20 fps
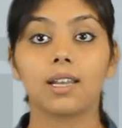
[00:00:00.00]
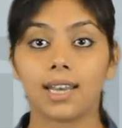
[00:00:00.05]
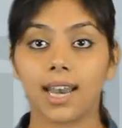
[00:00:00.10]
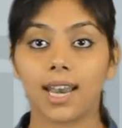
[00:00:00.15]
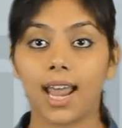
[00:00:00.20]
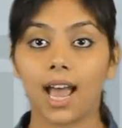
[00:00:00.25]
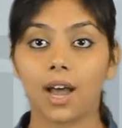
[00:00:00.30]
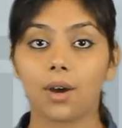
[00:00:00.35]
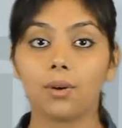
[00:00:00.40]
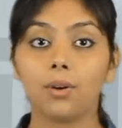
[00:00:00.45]

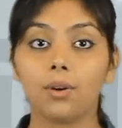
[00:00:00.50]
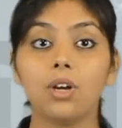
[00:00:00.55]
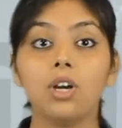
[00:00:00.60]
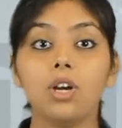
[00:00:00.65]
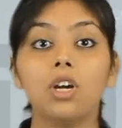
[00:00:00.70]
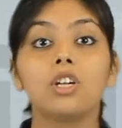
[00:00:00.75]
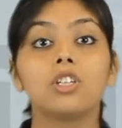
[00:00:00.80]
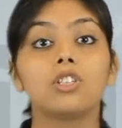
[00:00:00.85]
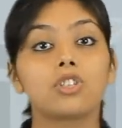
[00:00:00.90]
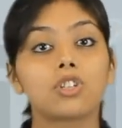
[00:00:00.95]
Now,
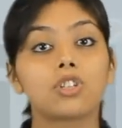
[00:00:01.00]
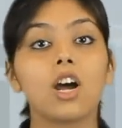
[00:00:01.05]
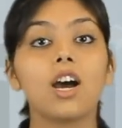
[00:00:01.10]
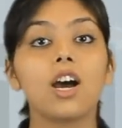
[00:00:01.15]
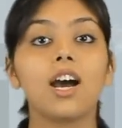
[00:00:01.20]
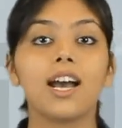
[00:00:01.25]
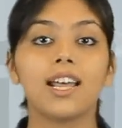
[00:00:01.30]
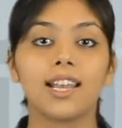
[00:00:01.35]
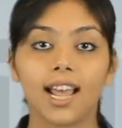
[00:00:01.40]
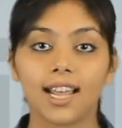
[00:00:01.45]

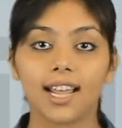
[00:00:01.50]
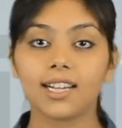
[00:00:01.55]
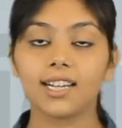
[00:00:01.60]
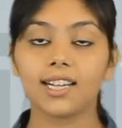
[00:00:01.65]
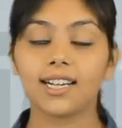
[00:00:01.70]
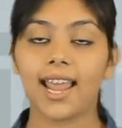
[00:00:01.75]
Draw another